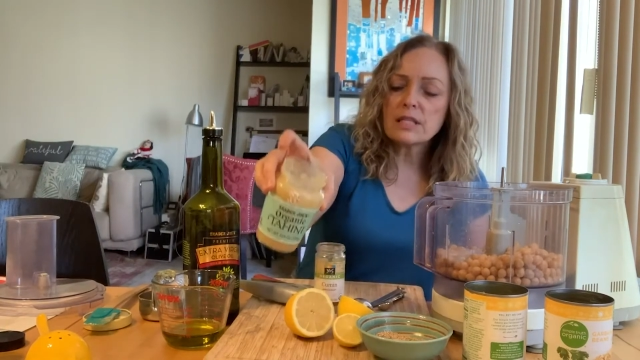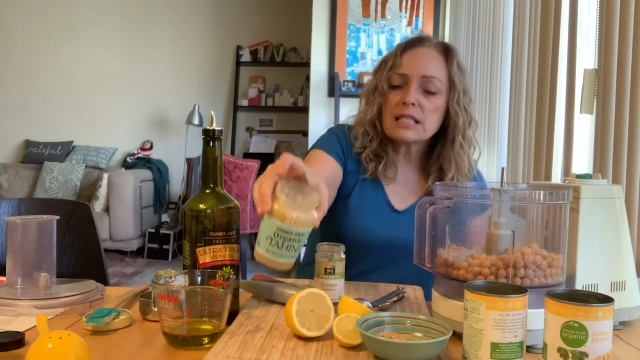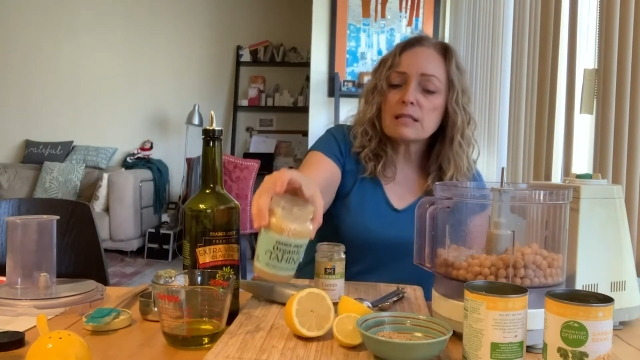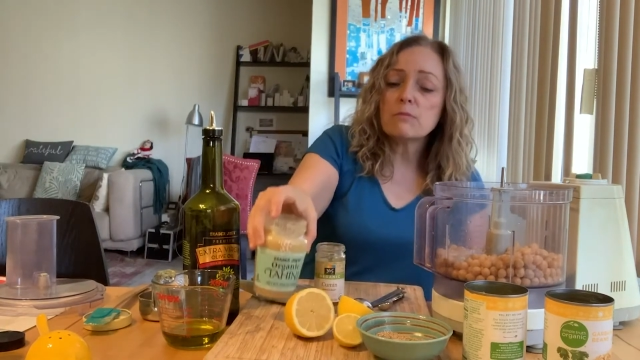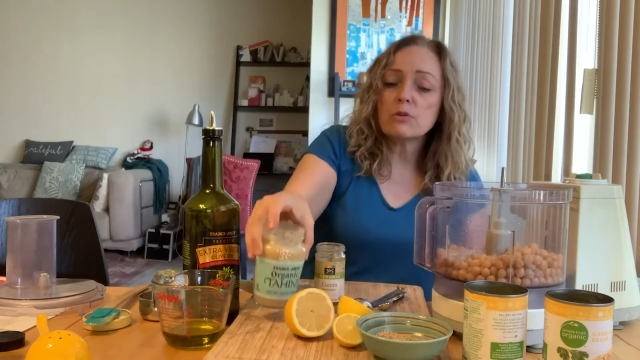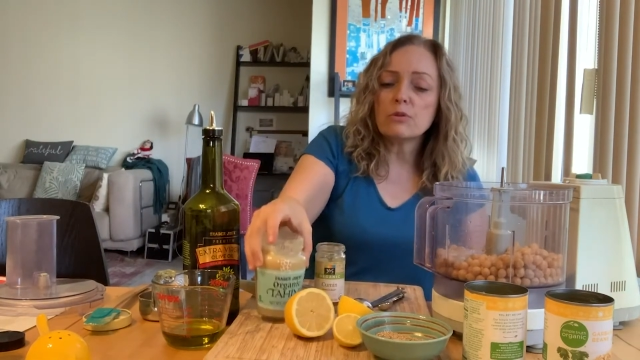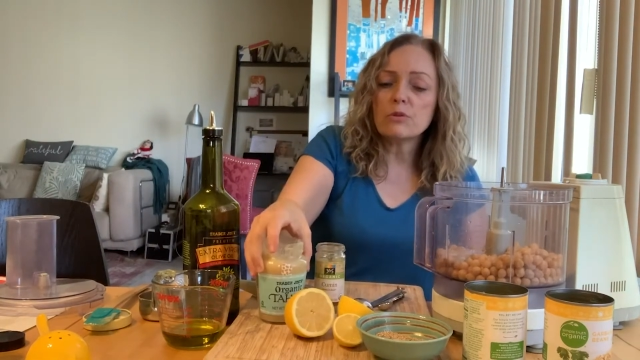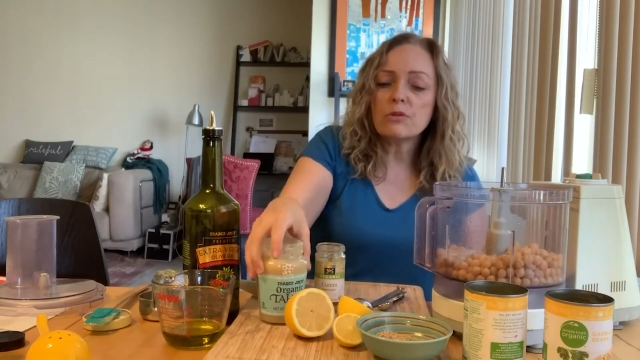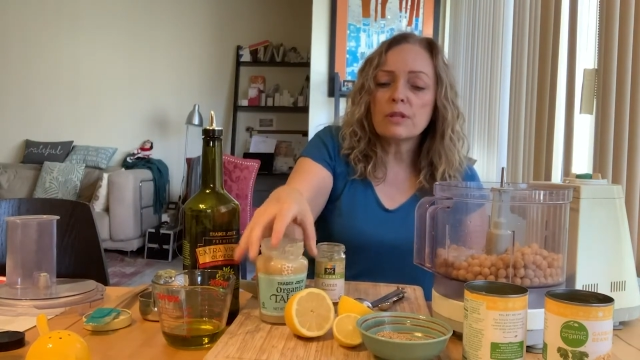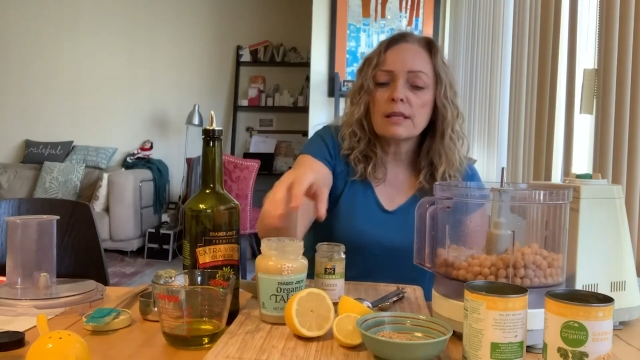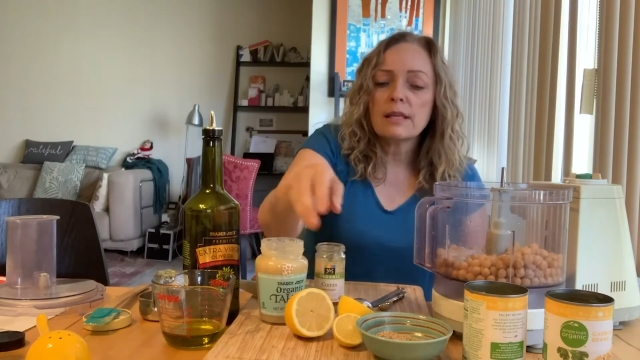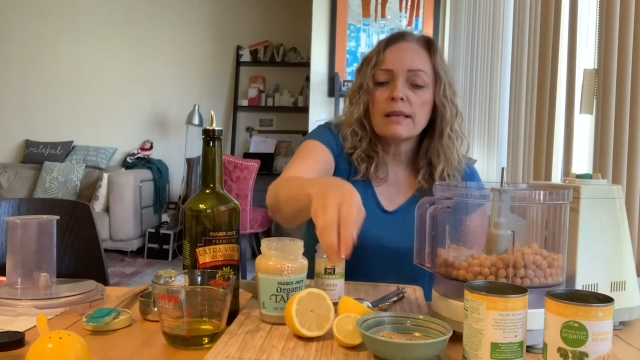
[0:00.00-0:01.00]
smooth
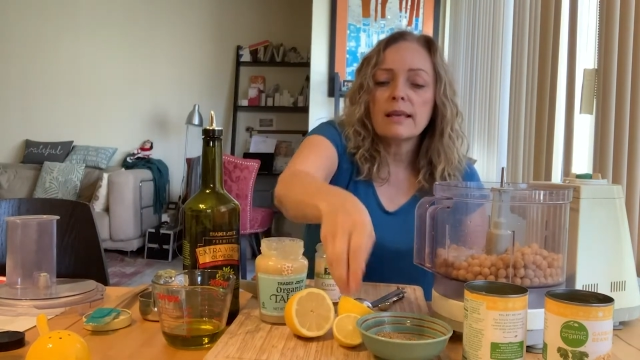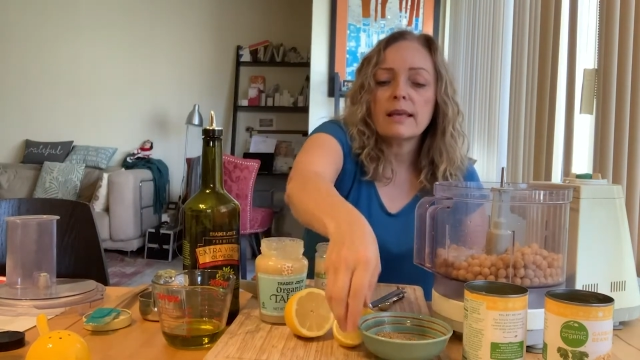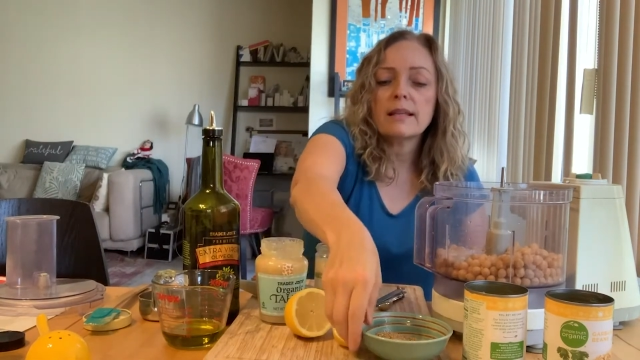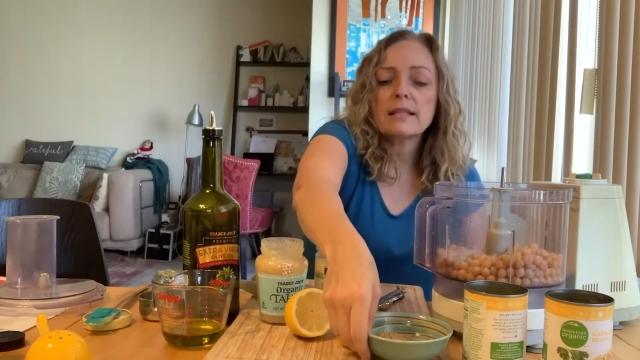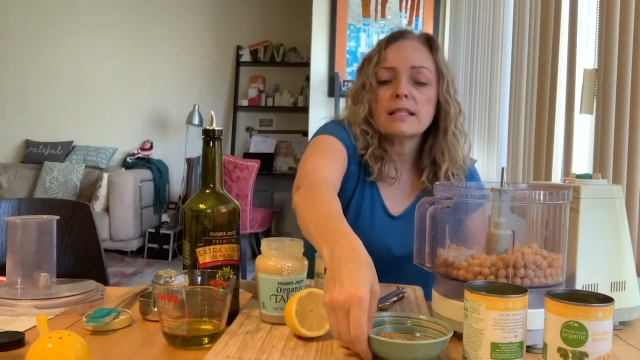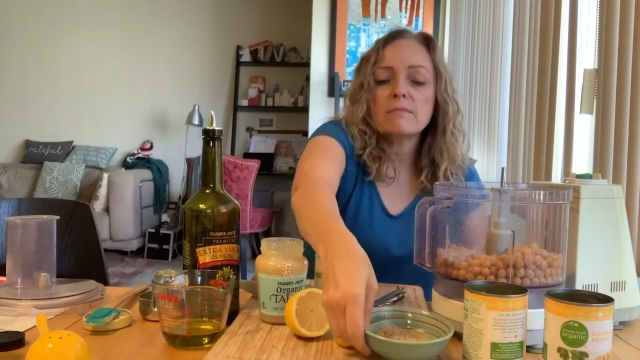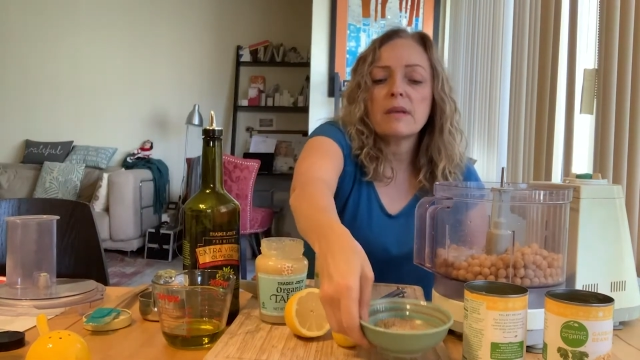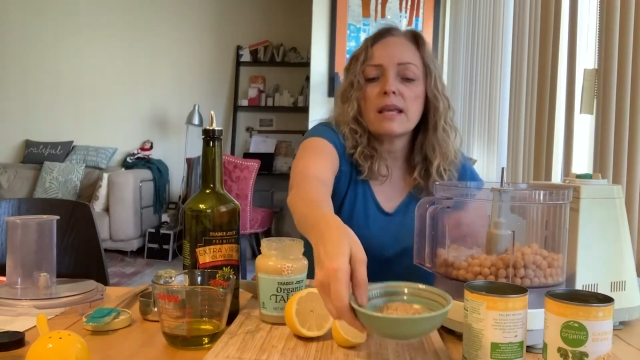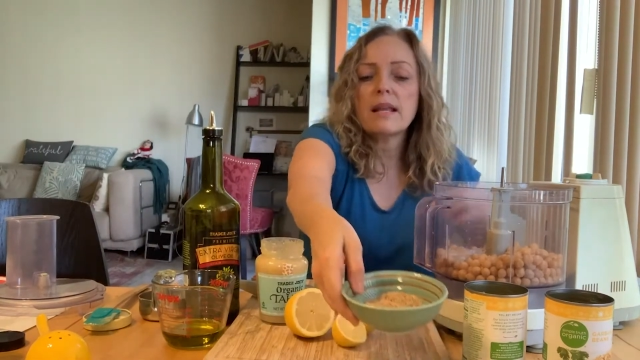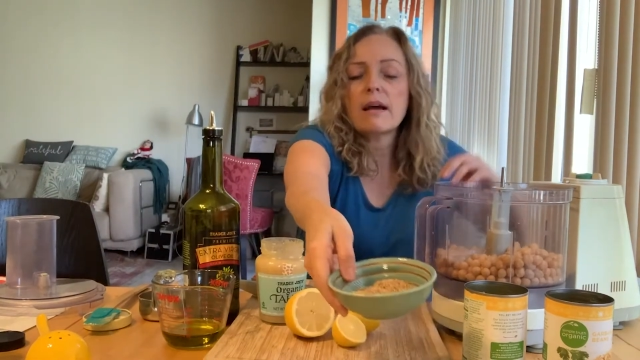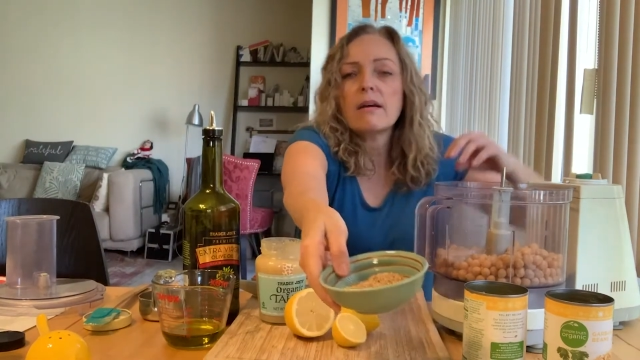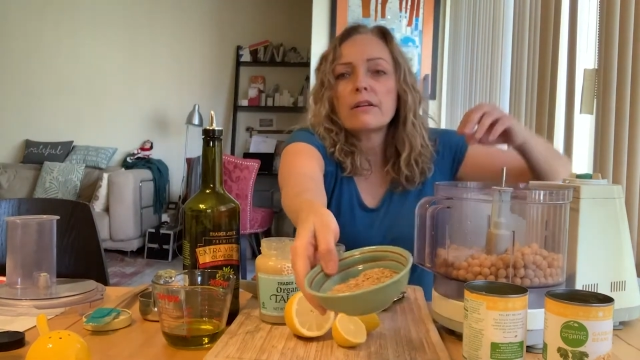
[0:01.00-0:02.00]
and it's
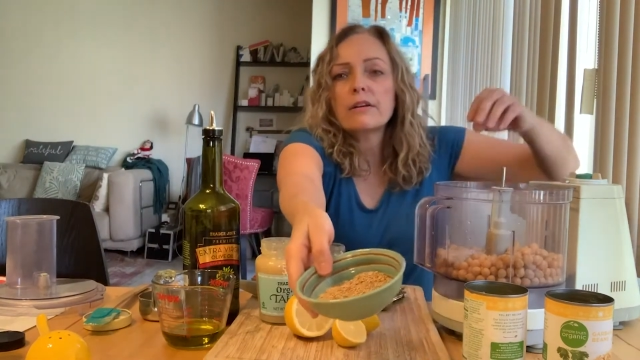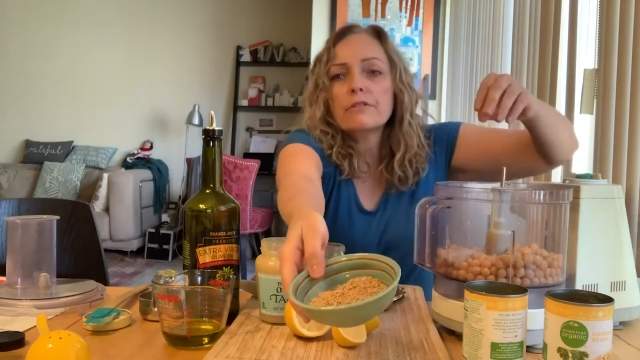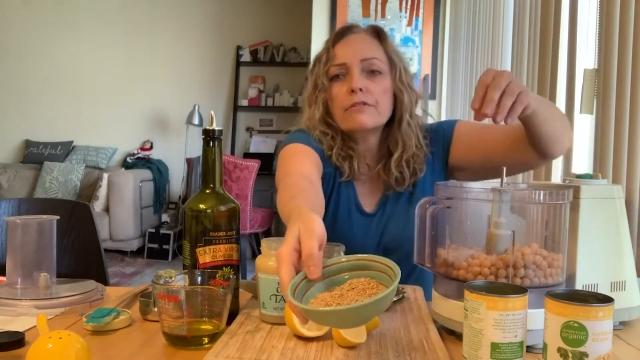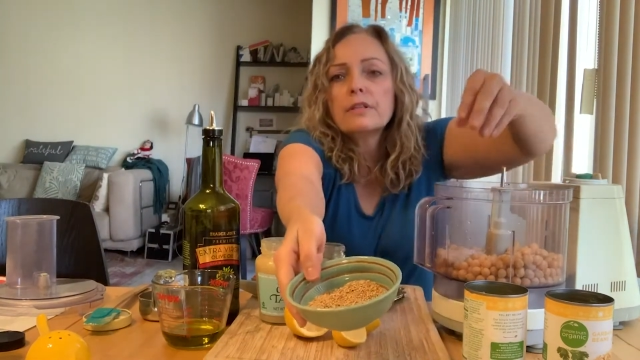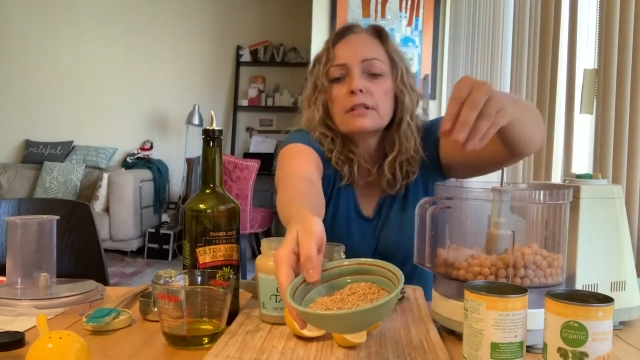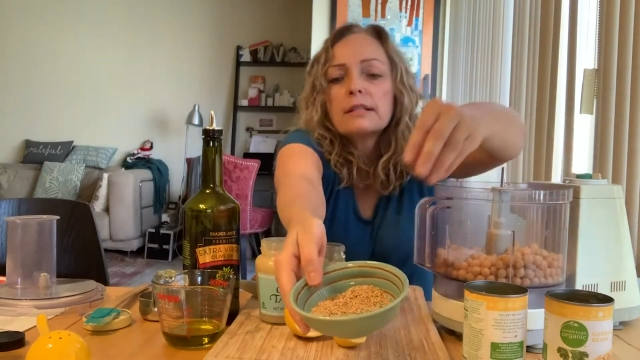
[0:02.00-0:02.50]
made out of